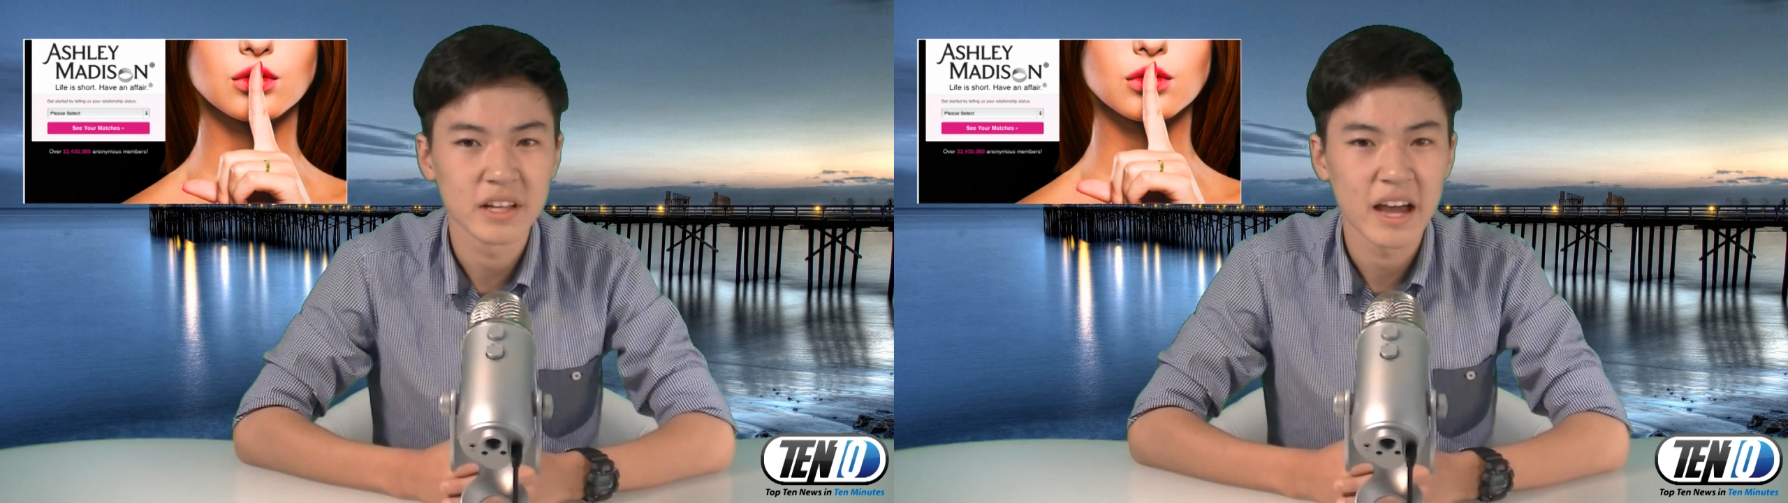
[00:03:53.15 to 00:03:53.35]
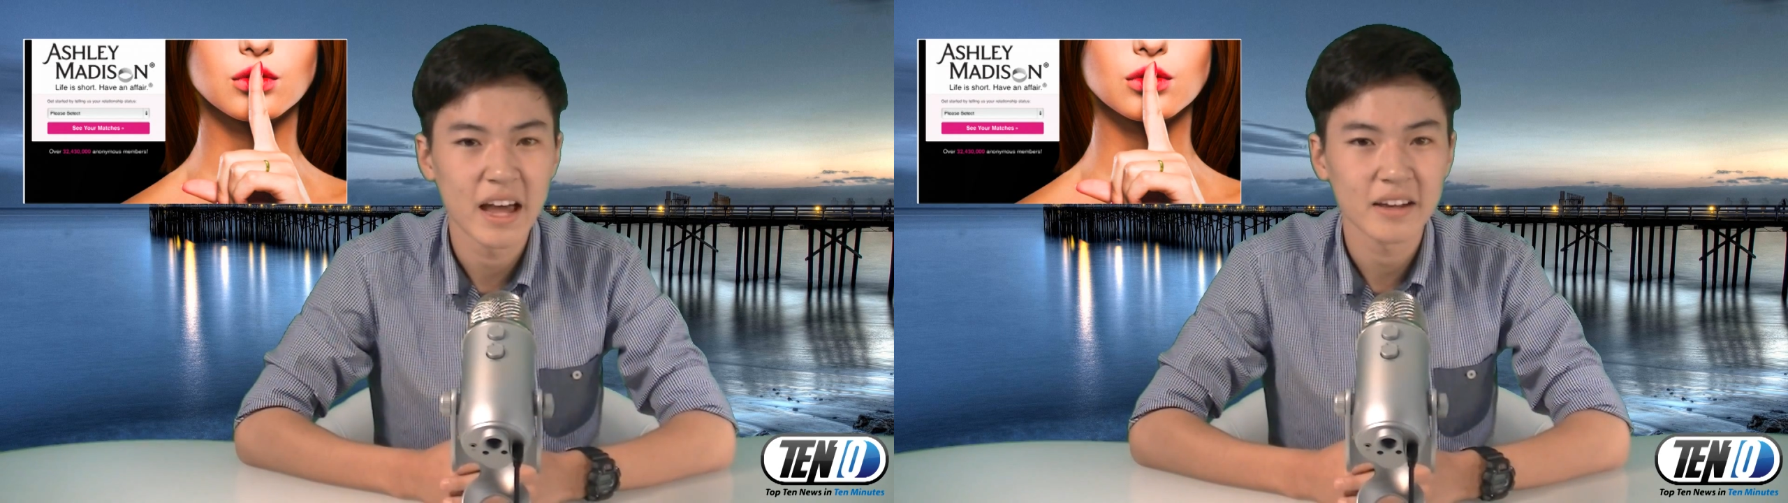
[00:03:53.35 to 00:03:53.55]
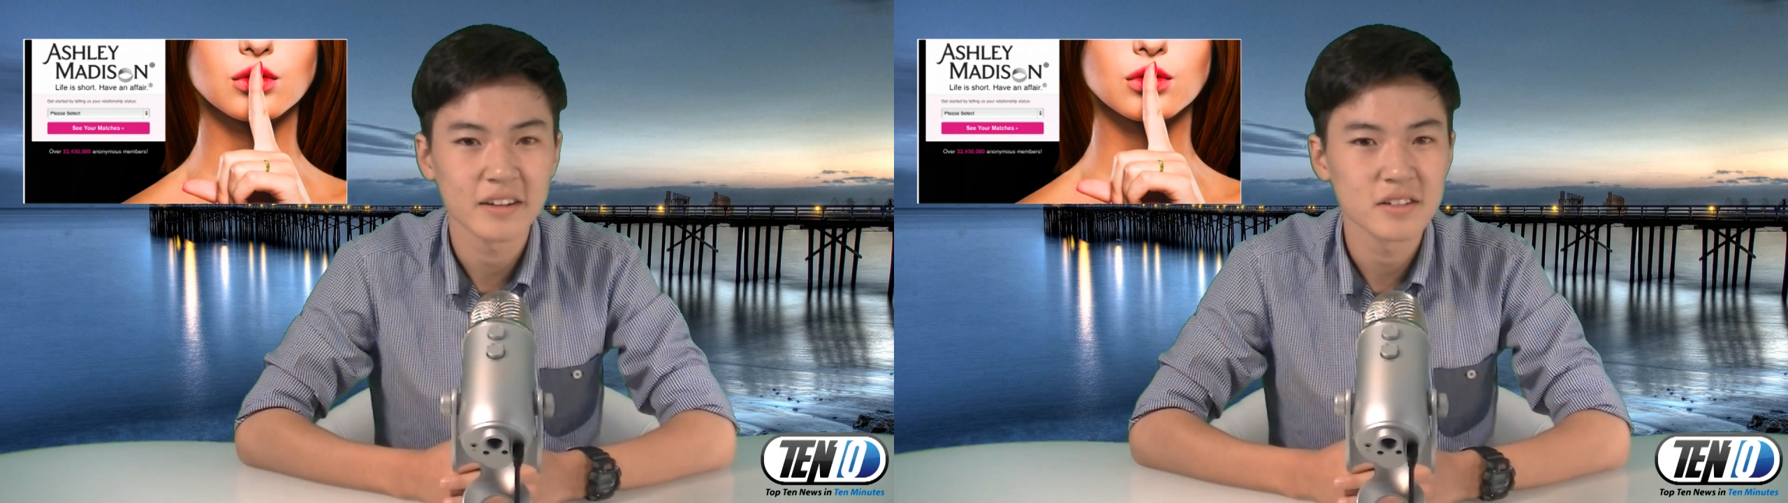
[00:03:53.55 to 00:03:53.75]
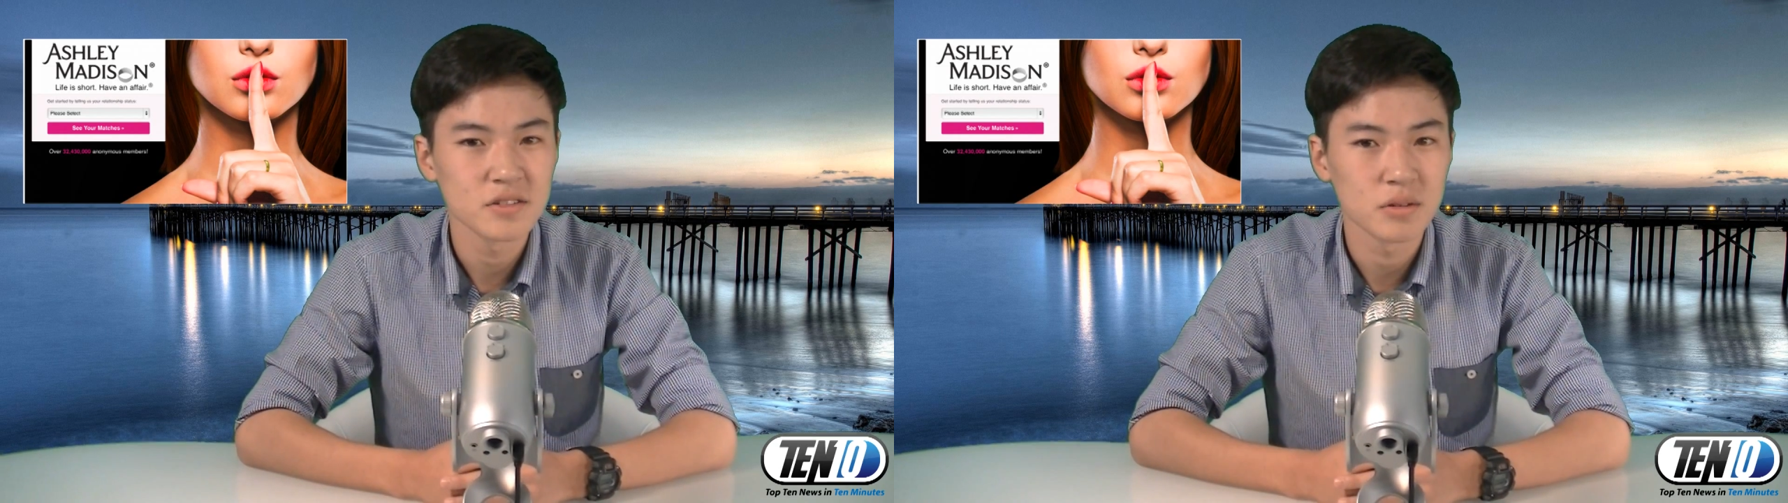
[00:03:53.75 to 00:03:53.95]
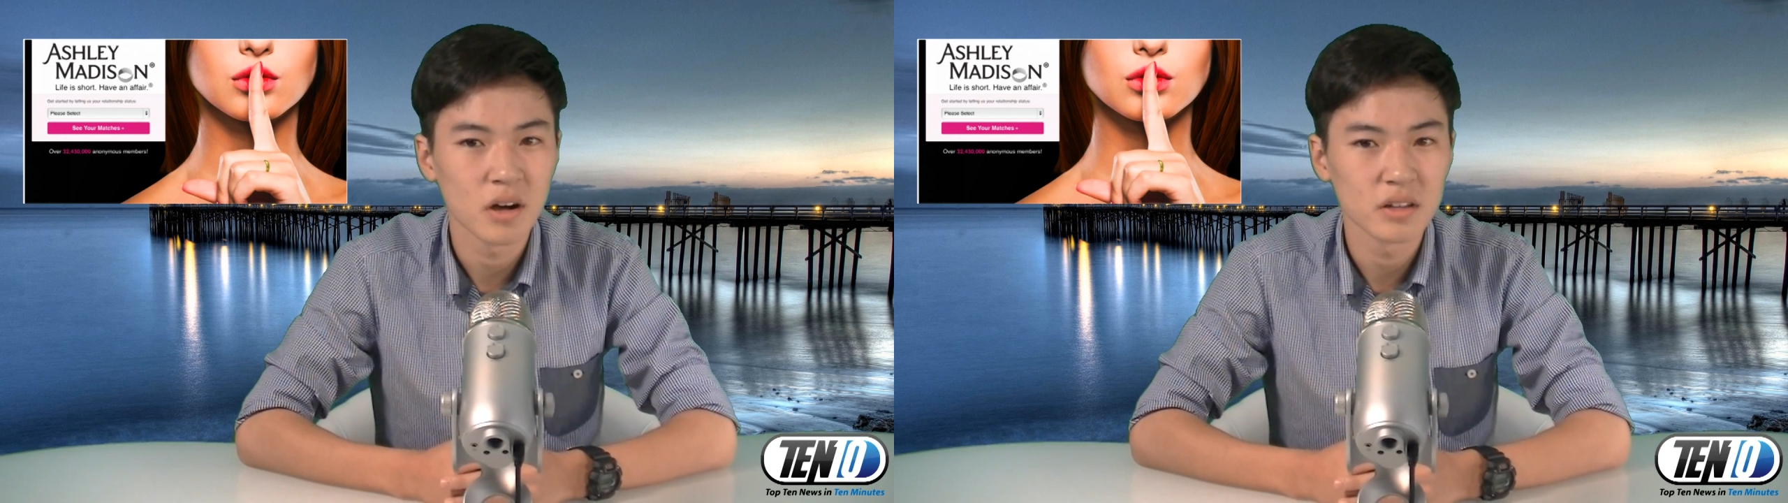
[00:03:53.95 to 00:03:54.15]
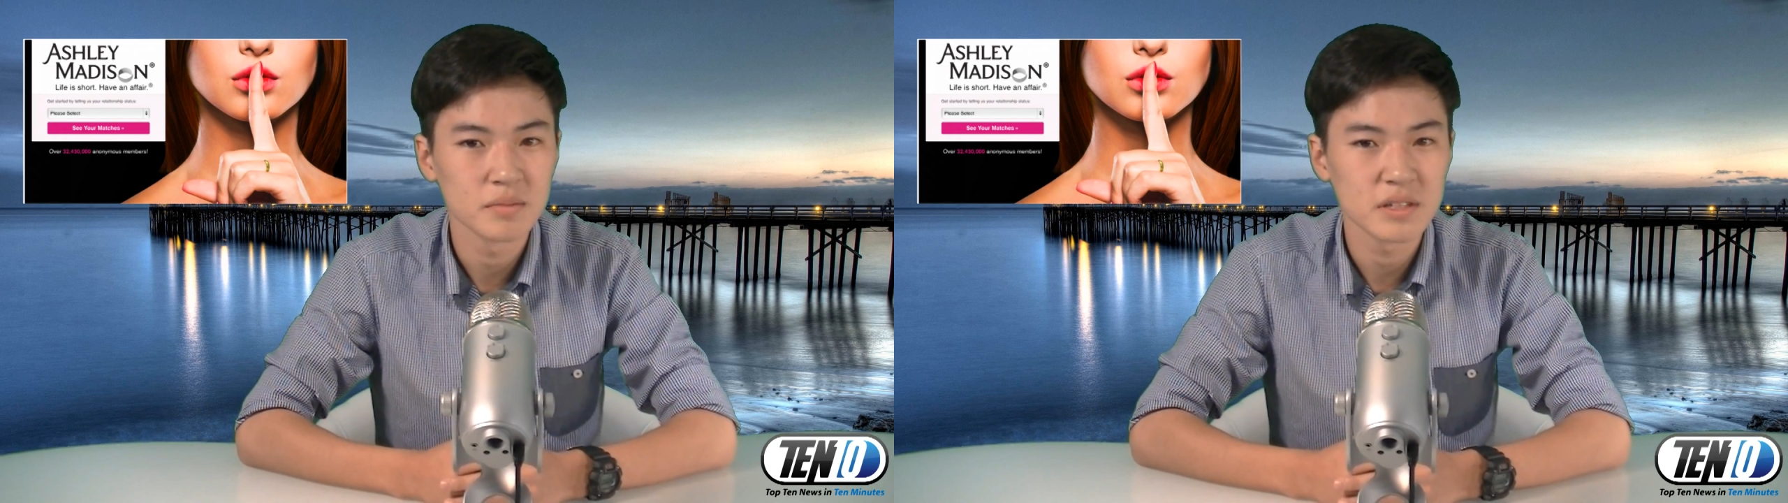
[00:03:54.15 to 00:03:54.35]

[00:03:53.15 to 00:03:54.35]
The hackers, who called